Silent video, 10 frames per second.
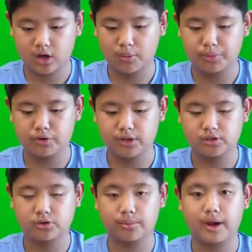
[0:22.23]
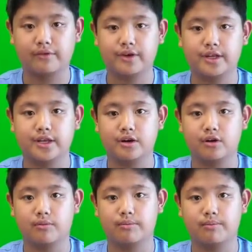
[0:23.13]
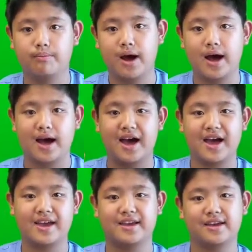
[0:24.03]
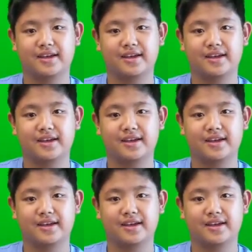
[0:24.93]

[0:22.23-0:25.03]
Hope you enjoy my video. Bye!